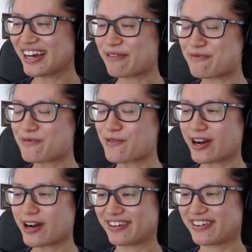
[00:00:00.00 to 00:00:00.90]

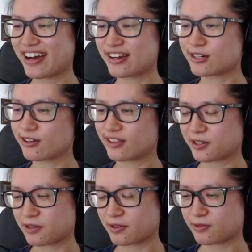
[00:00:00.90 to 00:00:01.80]
Wow, I don't think
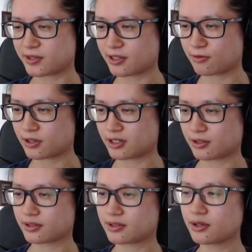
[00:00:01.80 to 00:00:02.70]
I've ever seen
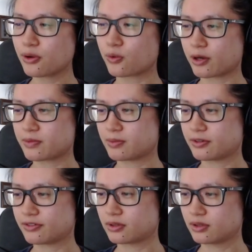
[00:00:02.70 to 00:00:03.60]
Rutil so whipped
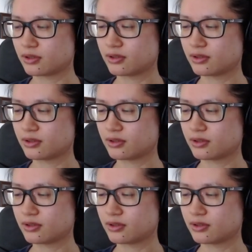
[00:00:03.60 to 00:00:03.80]
before.